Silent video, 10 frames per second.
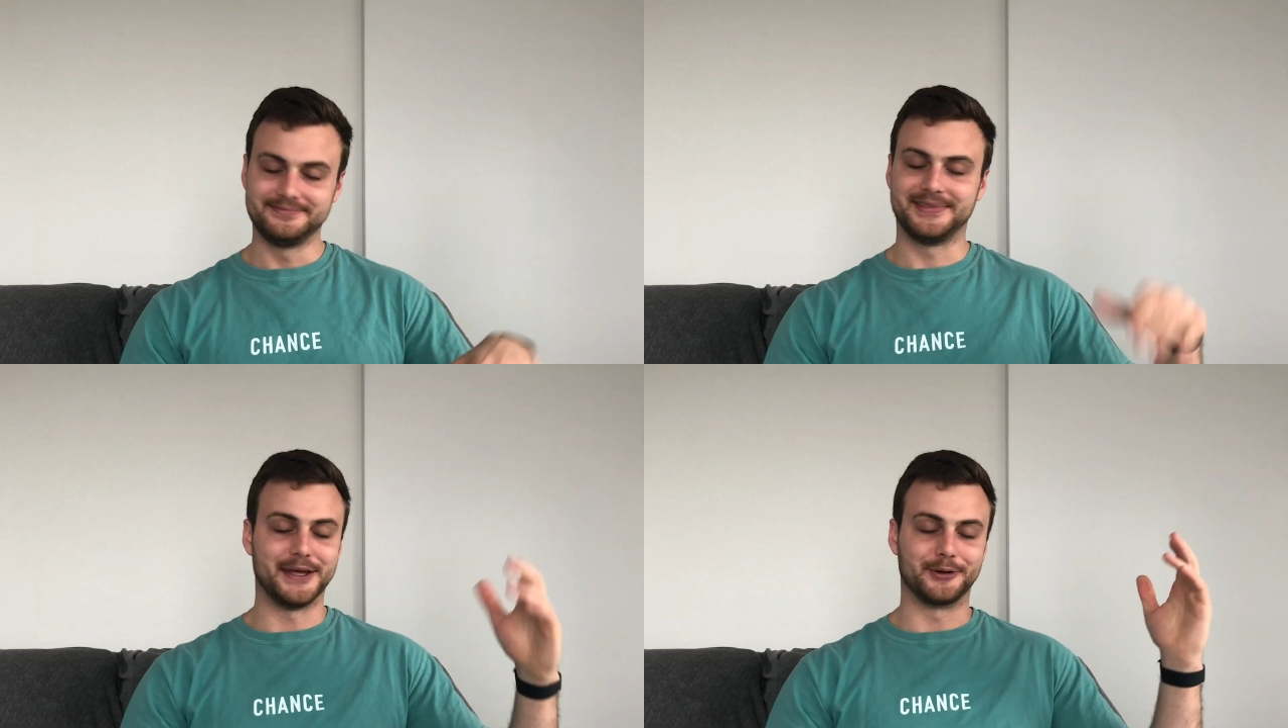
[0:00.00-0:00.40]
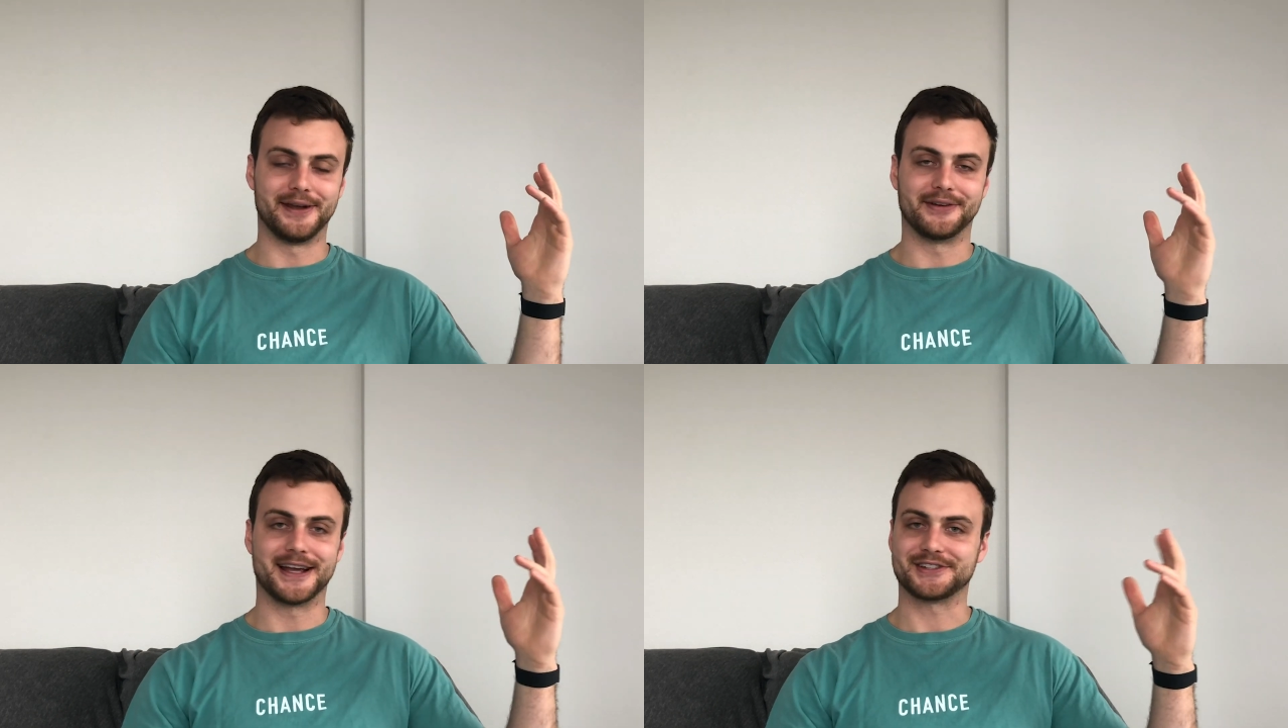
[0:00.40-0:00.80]
They were
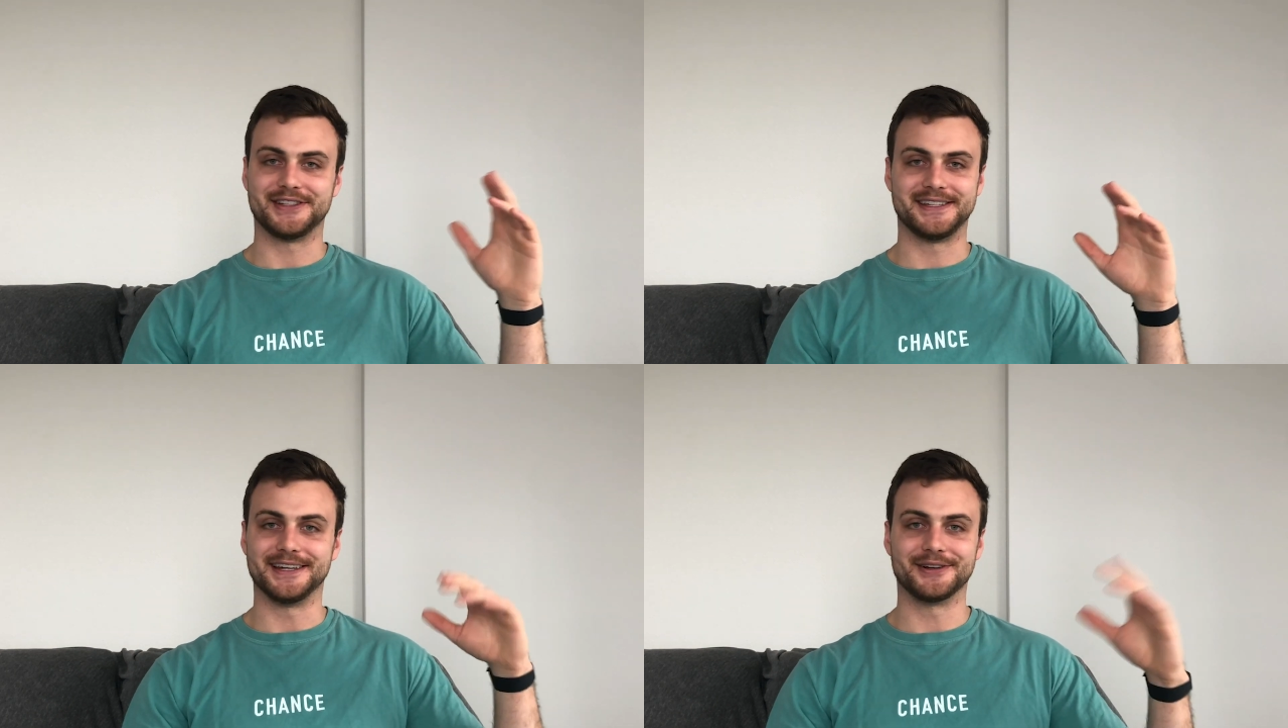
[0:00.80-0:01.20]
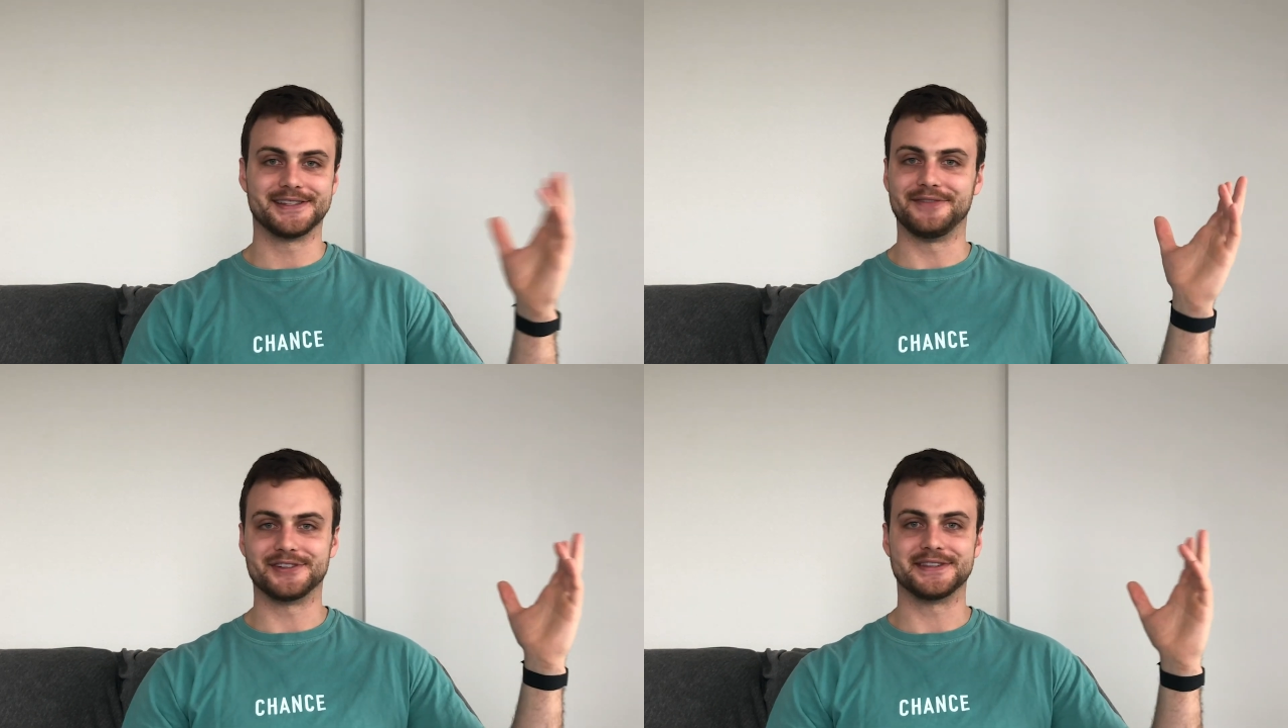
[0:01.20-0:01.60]
never actually secrets.
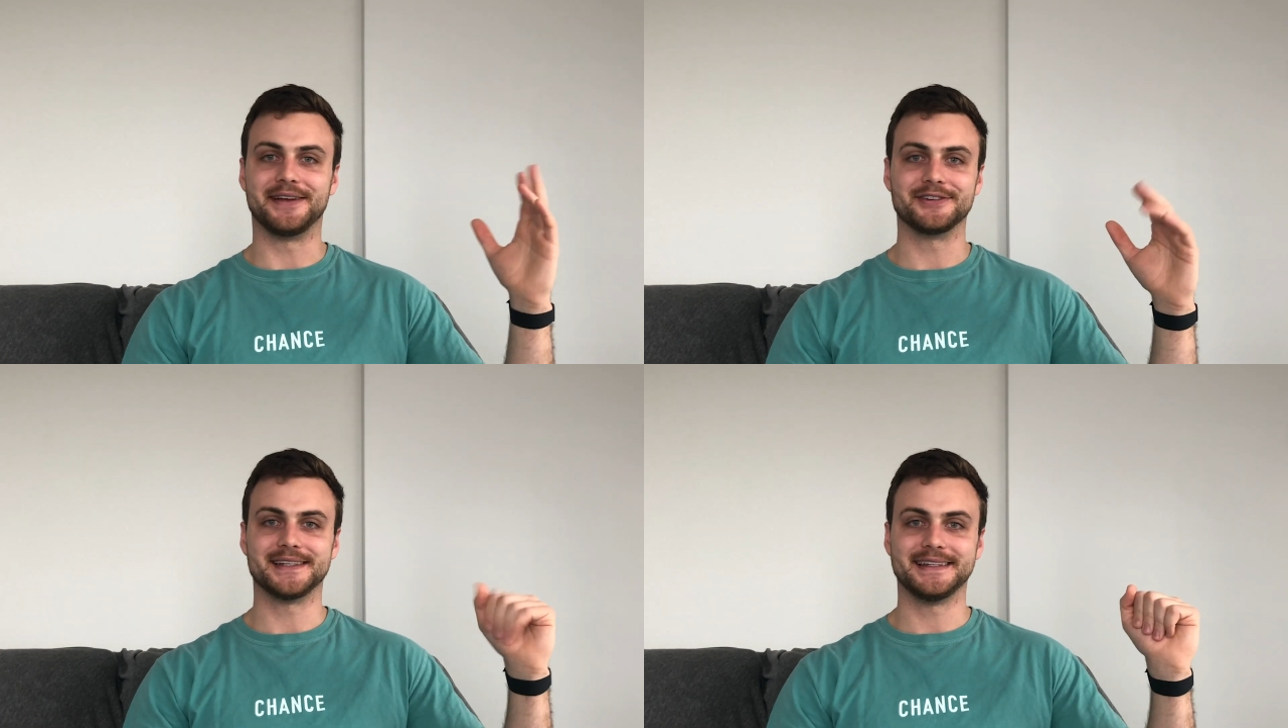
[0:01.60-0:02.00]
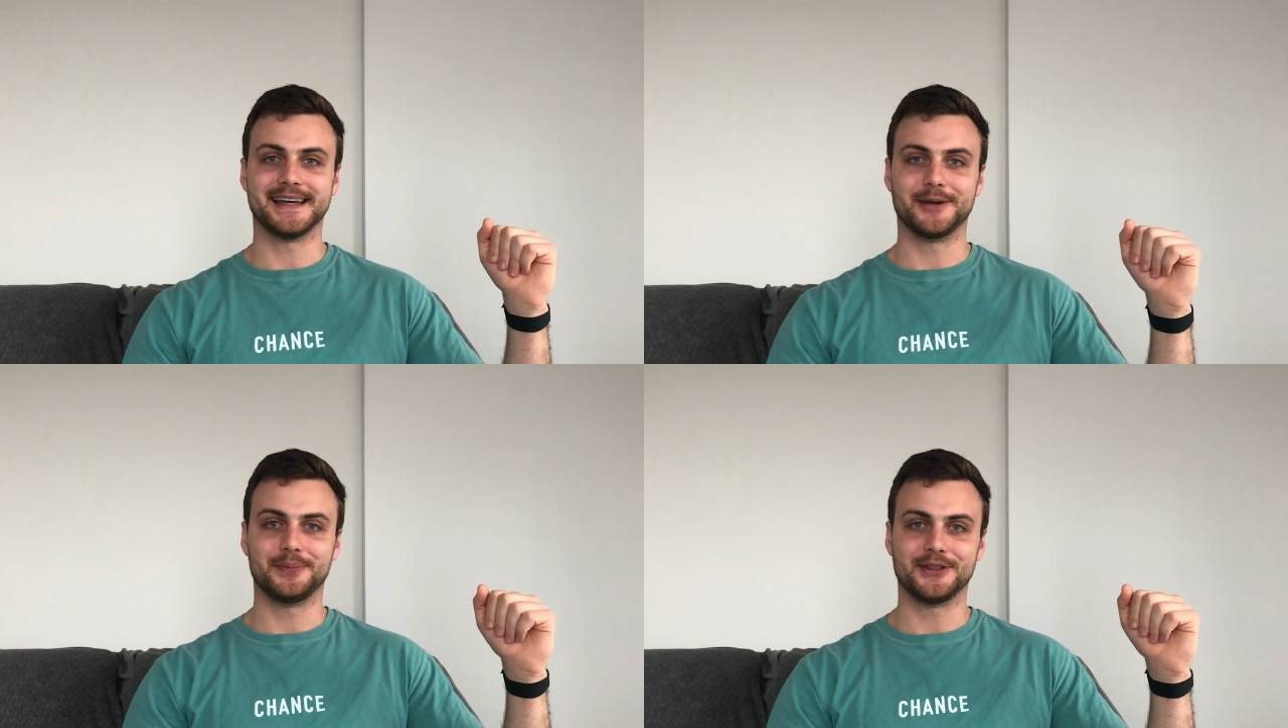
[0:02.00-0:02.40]
I've just never sat down
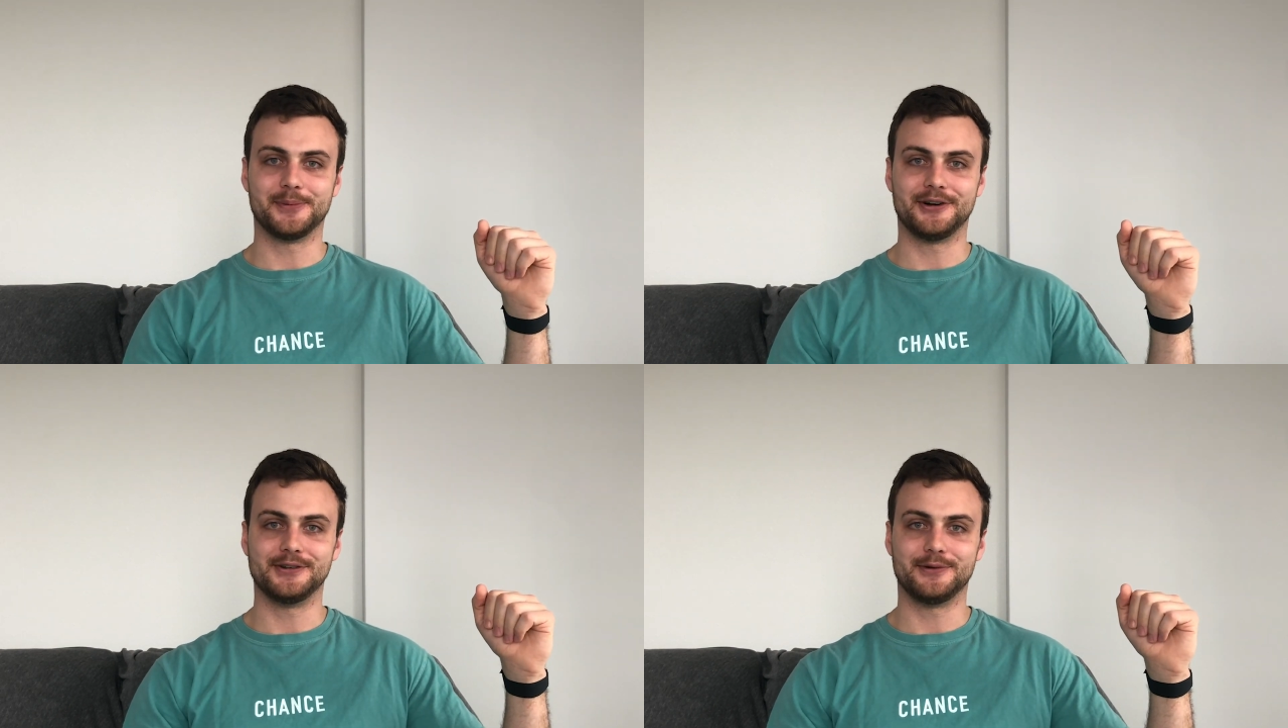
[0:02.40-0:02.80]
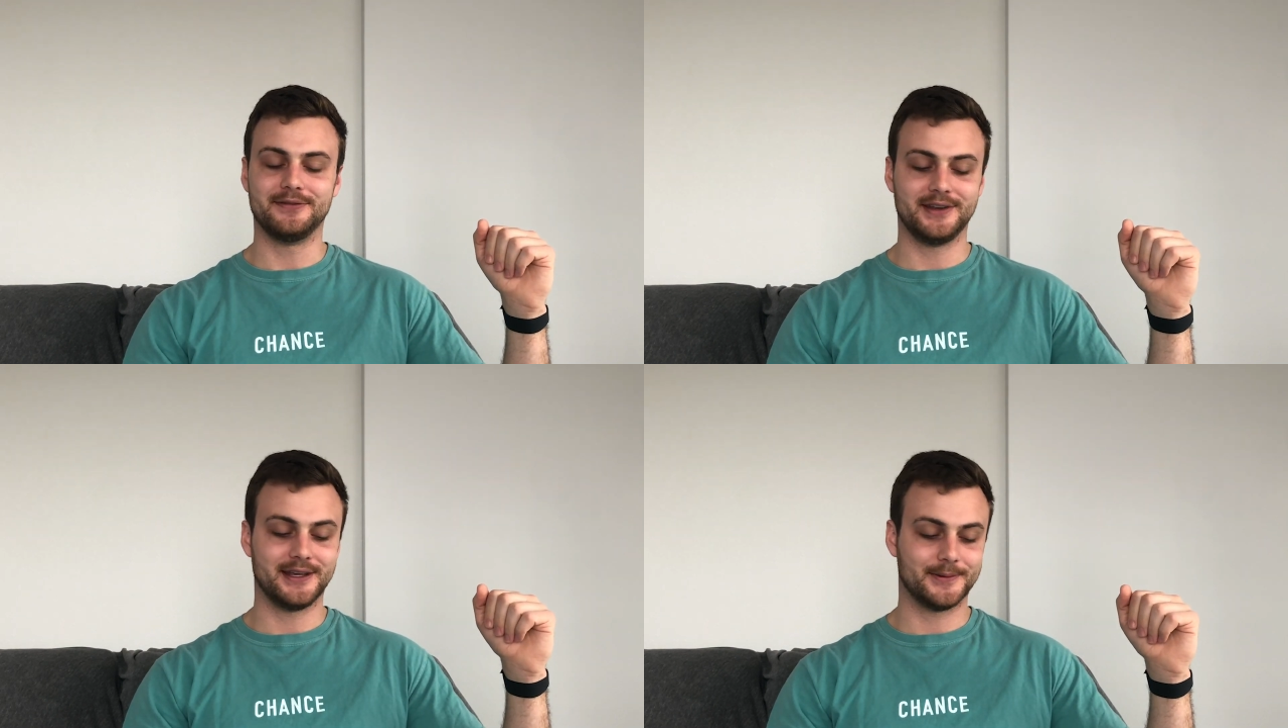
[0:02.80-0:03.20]
and put them all into one
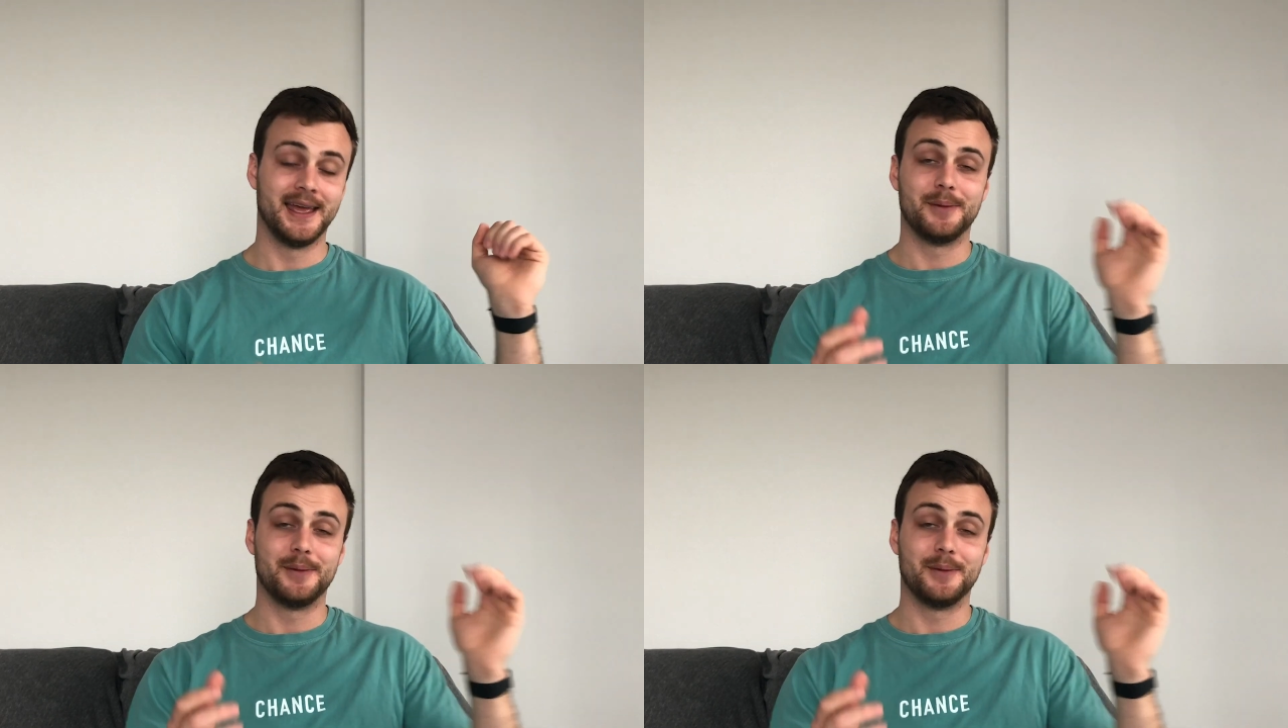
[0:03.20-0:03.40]
video.